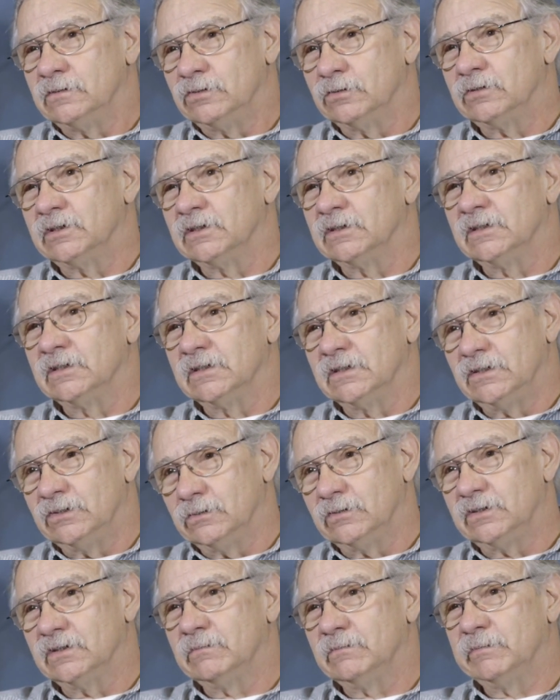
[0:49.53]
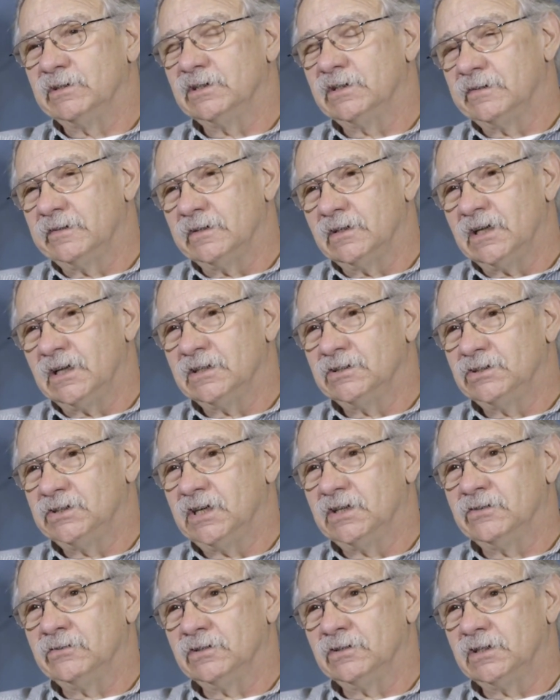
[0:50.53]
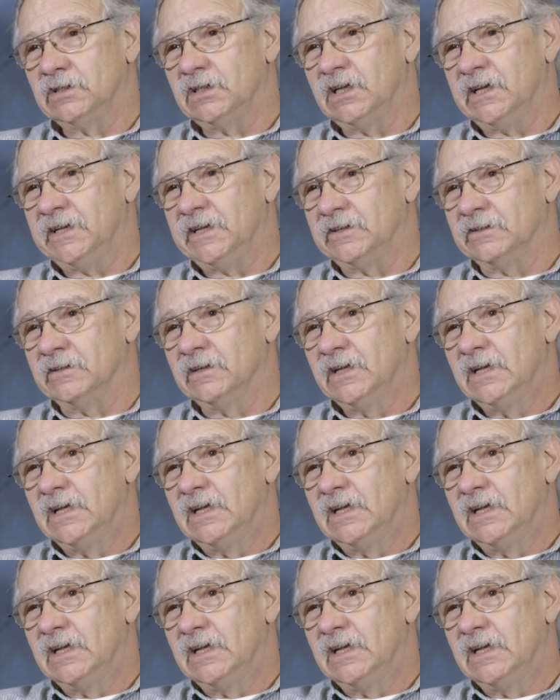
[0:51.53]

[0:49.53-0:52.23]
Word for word: You can you can build the Large Hadron Collider.